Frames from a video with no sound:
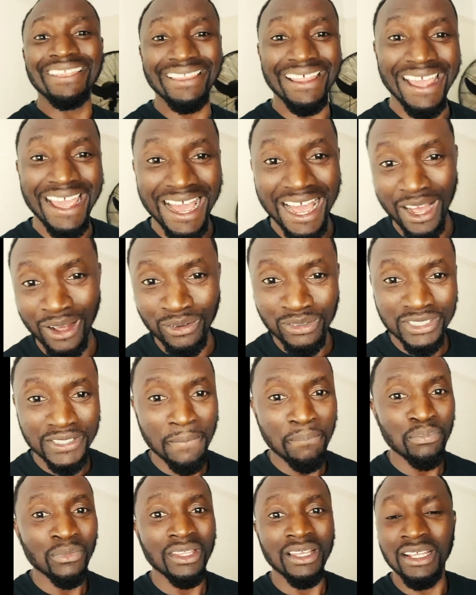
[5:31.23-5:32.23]
the house.
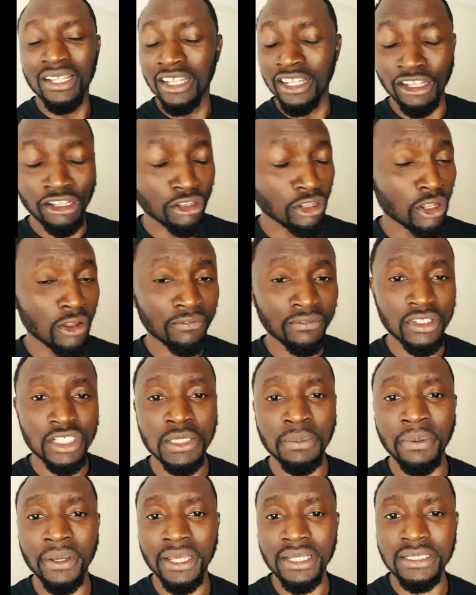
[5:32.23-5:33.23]
Lovely
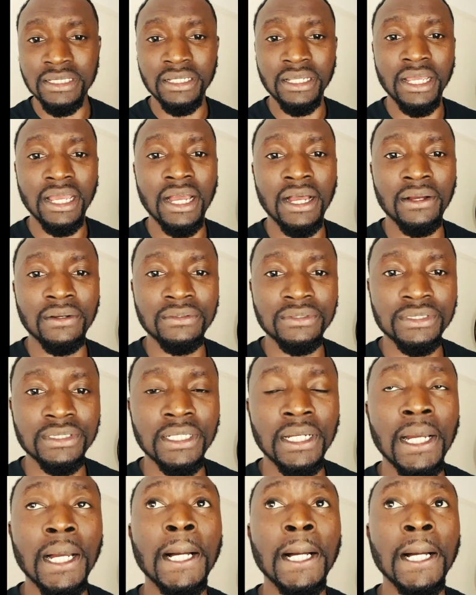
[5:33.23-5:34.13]
space in the house.